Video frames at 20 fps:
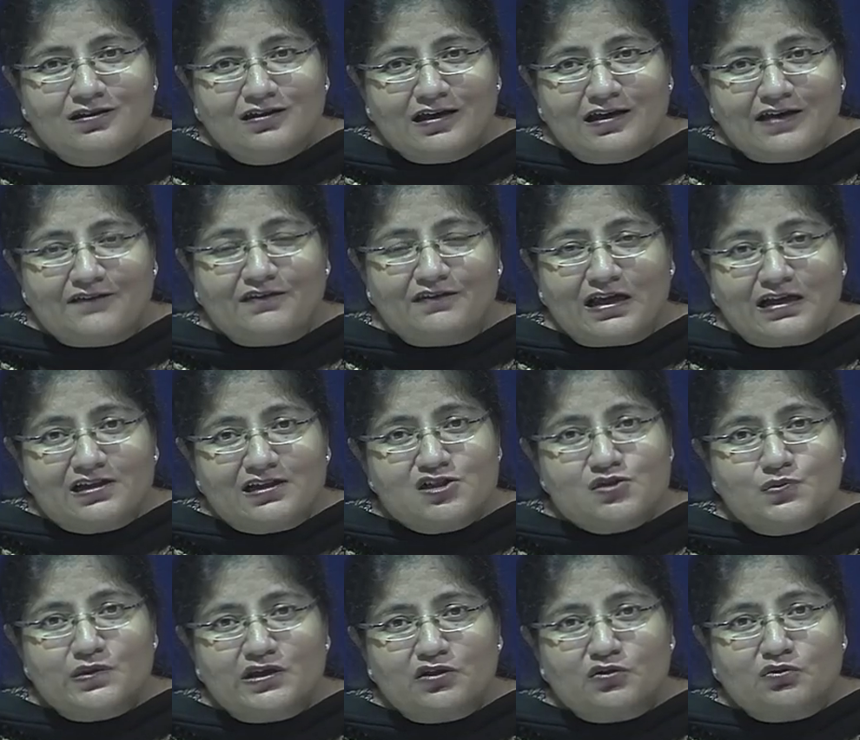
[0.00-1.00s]
And that is
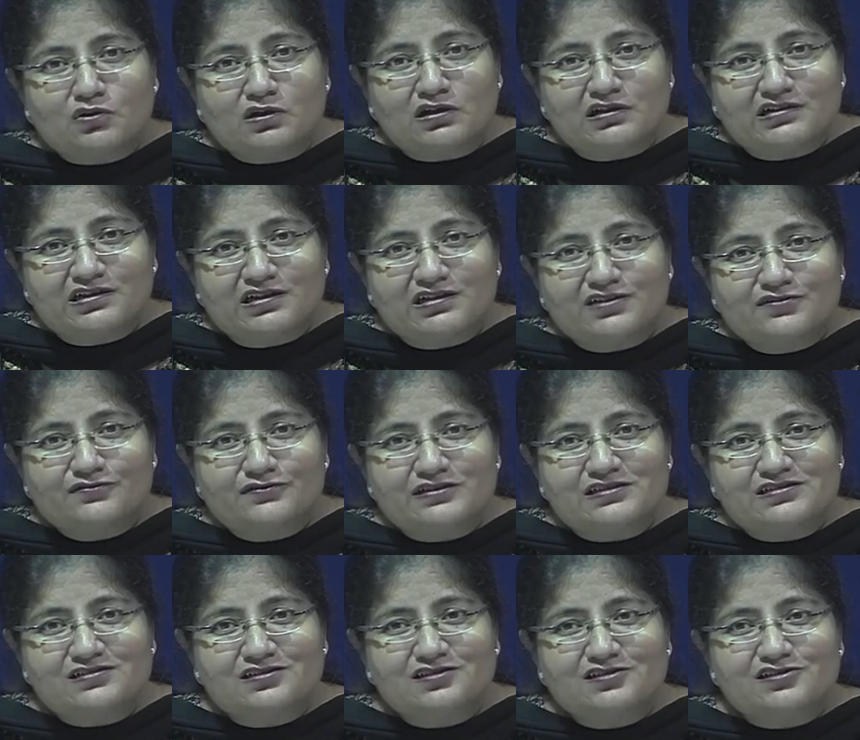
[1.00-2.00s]
where qualitative
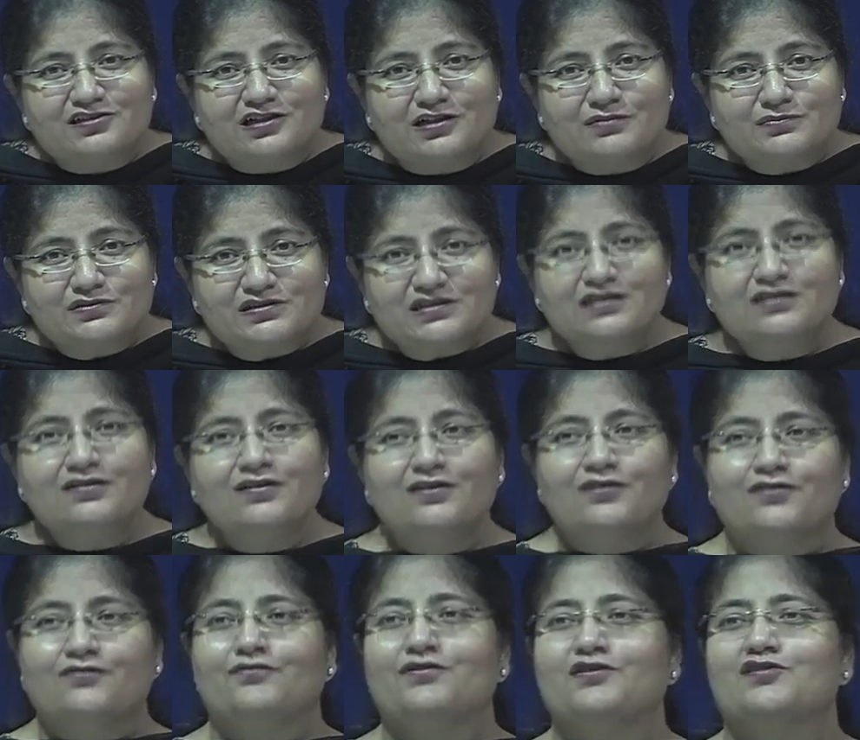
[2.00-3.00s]
research comes in.
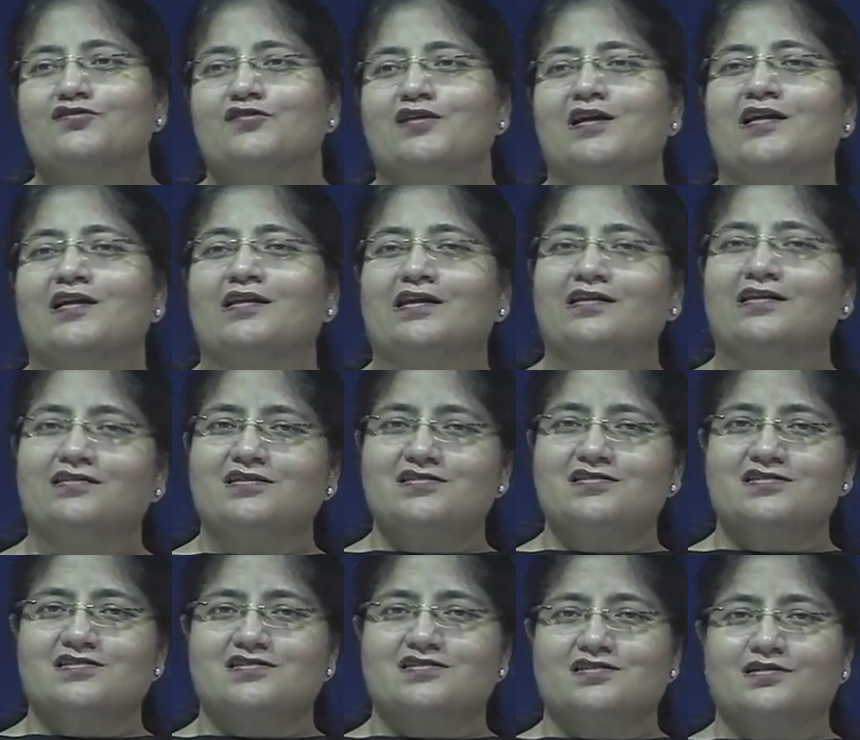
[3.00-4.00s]
We try and get this
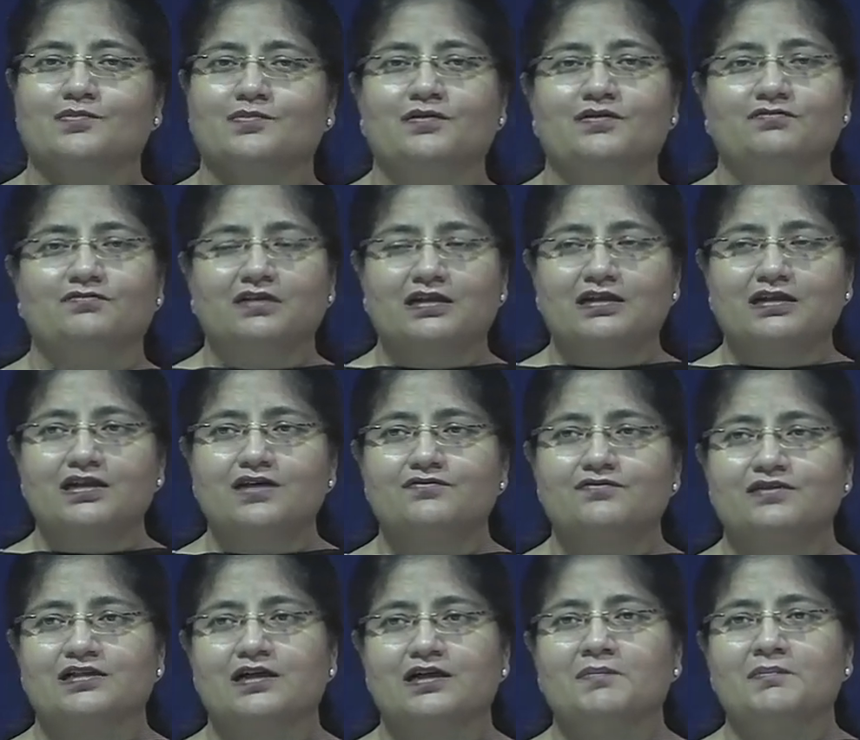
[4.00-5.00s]
descriptive data, we
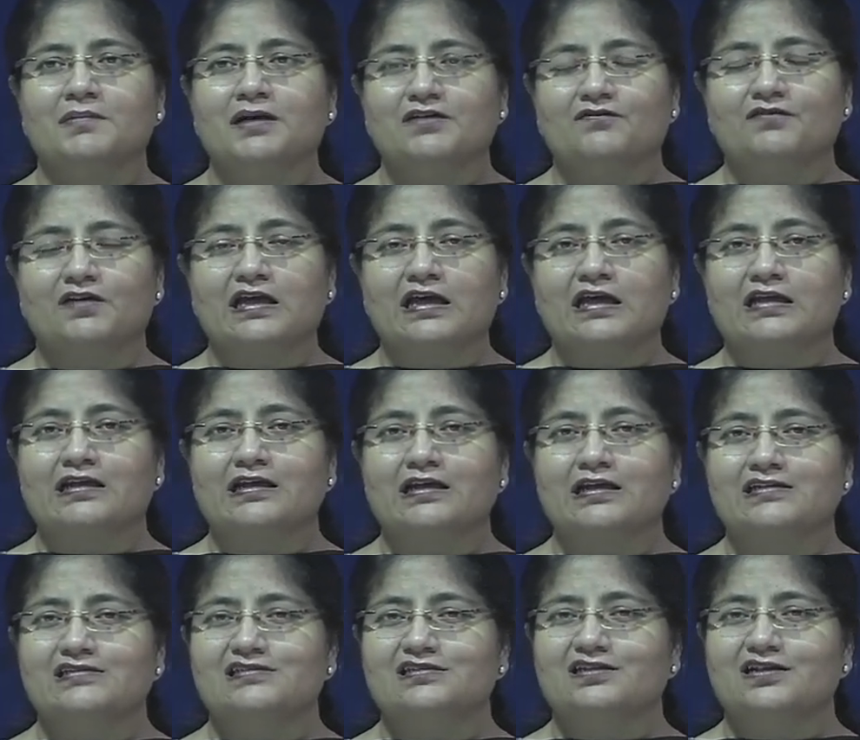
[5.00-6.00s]
come back, we
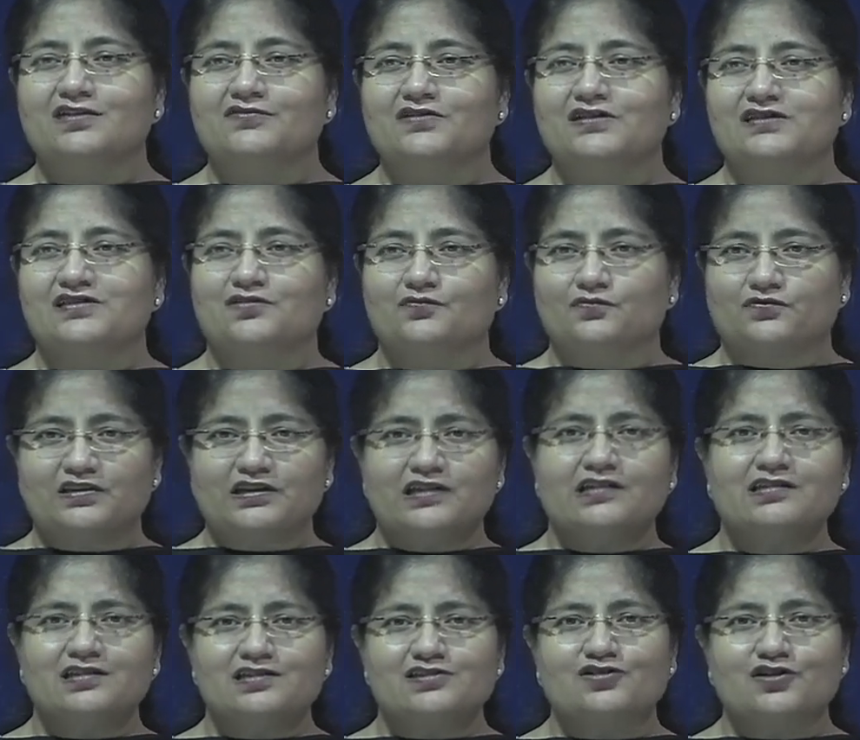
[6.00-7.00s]
analyze it, and we say, within
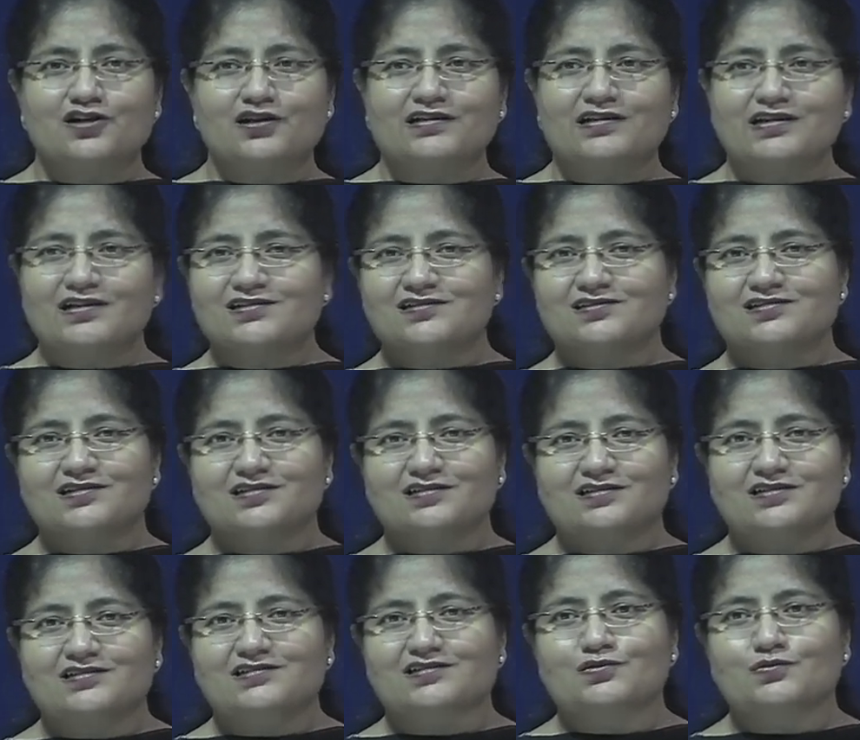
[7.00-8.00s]
this context,
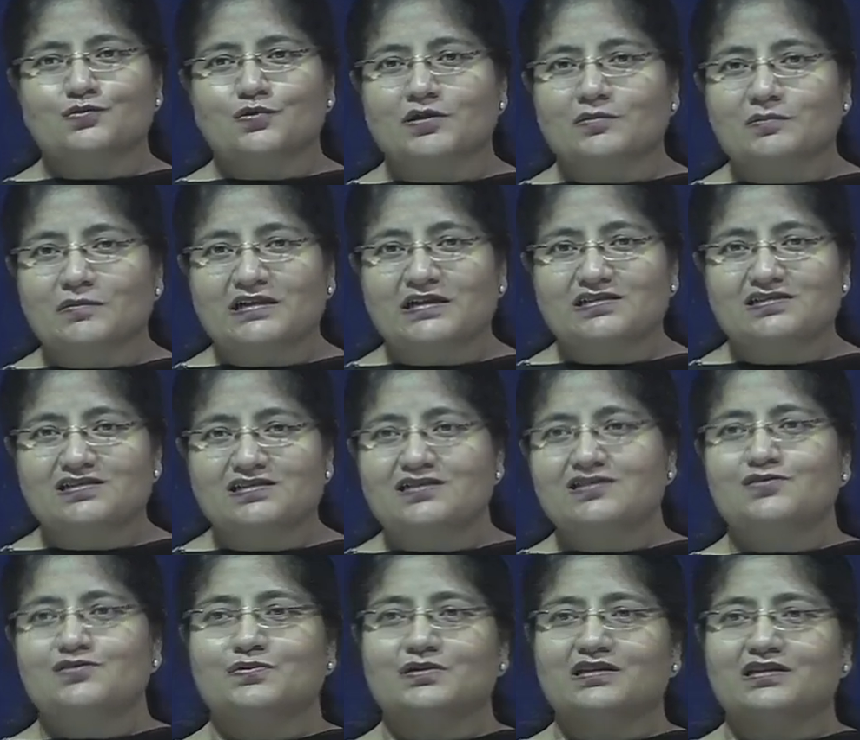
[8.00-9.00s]
this is what made
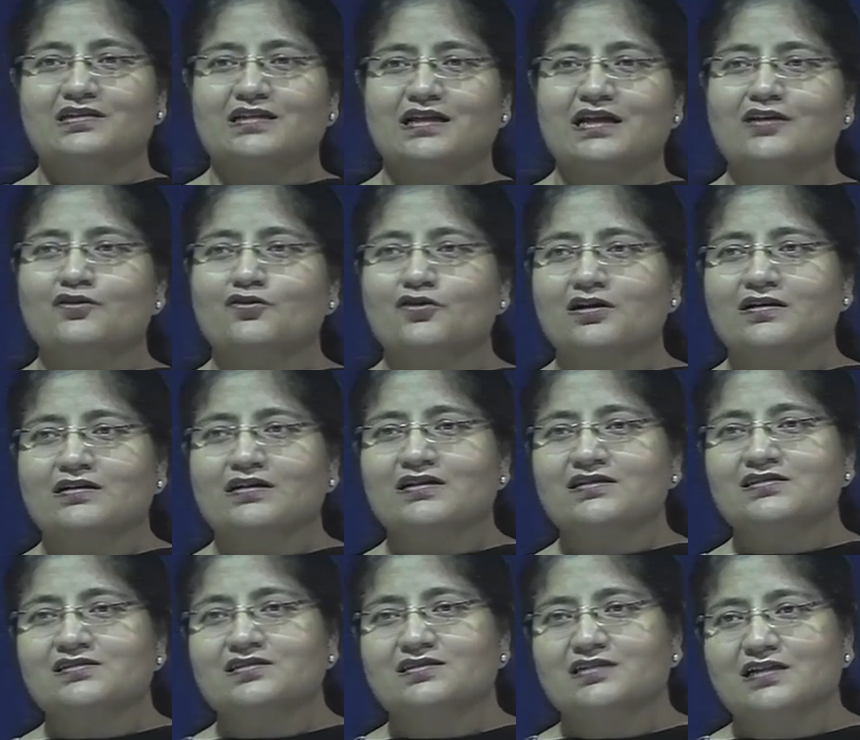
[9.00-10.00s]
sense. Within that
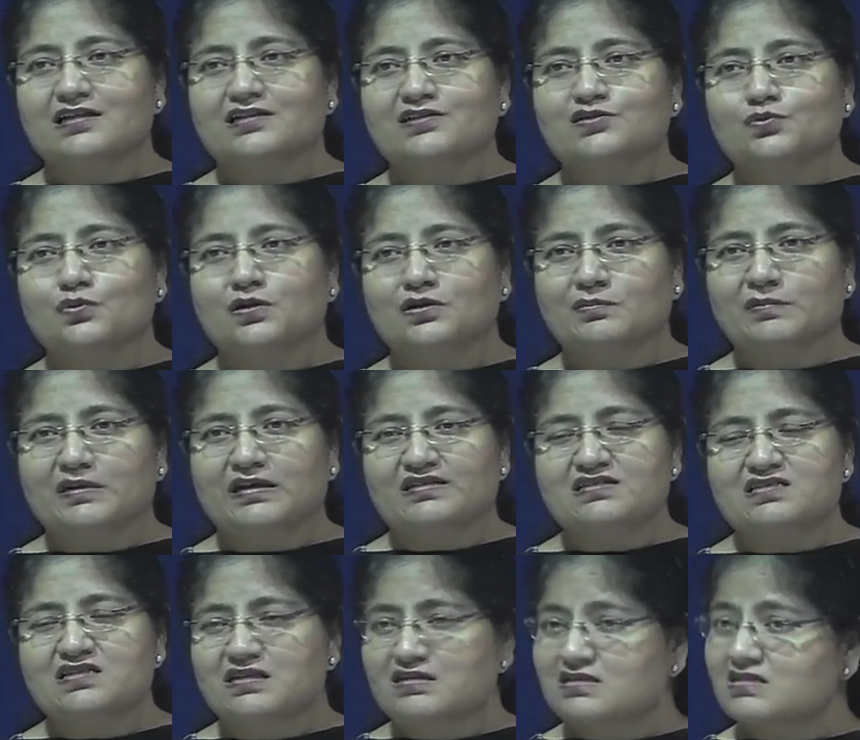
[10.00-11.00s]
context, that is what made
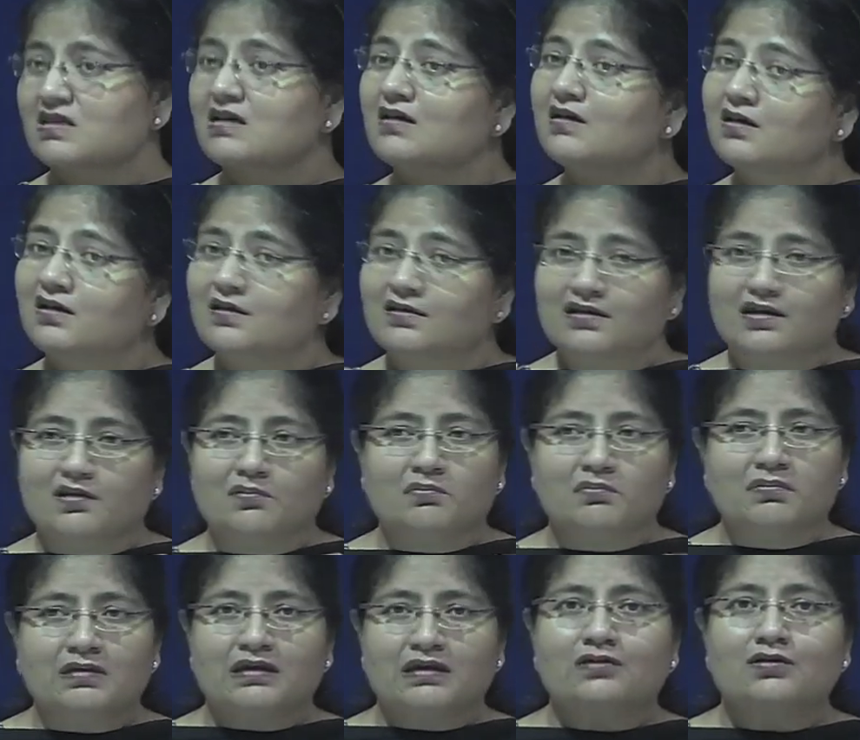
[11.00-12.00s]
sense. There
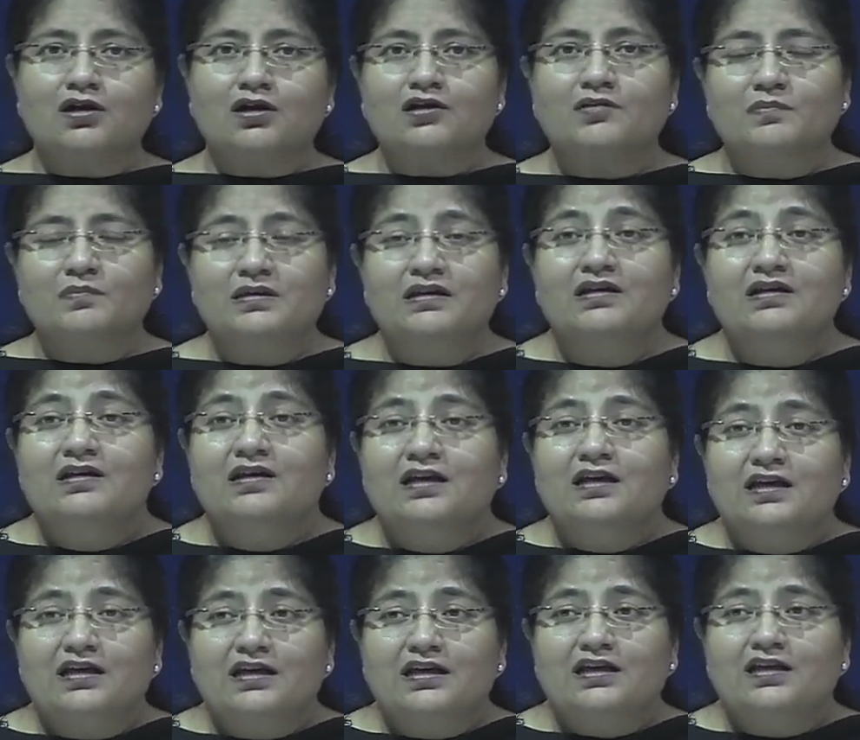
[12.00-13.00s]
may not be
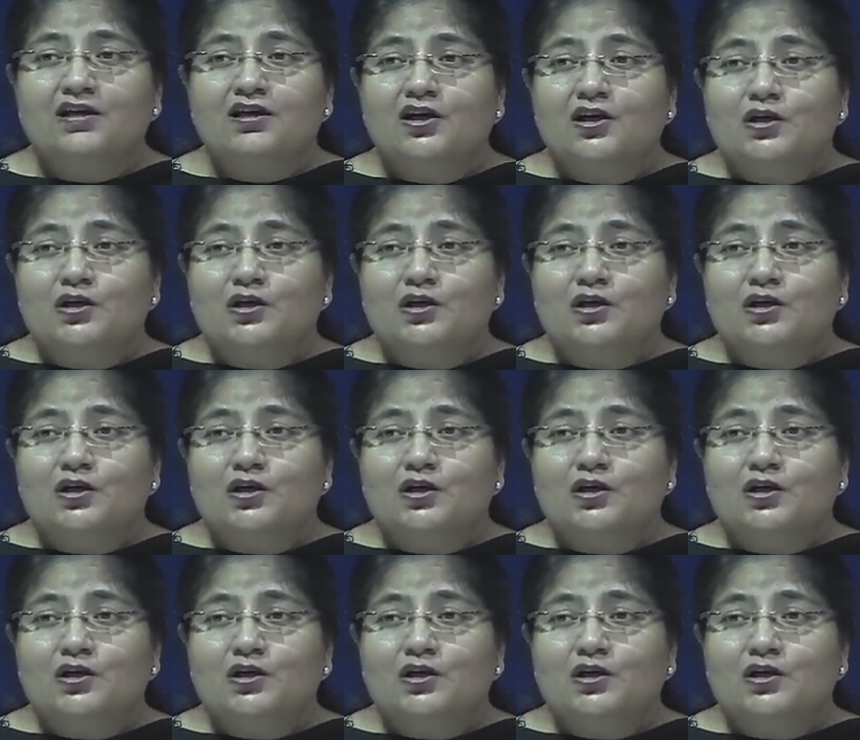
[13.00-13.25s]
a